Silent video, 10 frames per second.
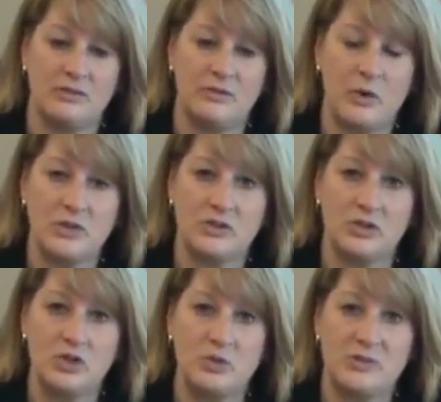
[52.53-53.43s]
focus
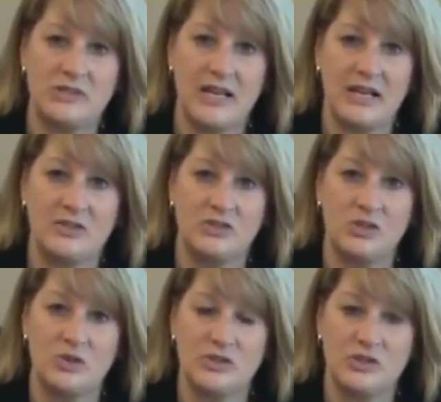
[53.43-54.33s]
groups and
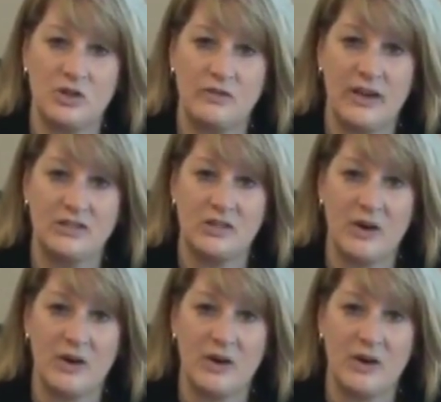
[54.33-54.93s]
student surveys,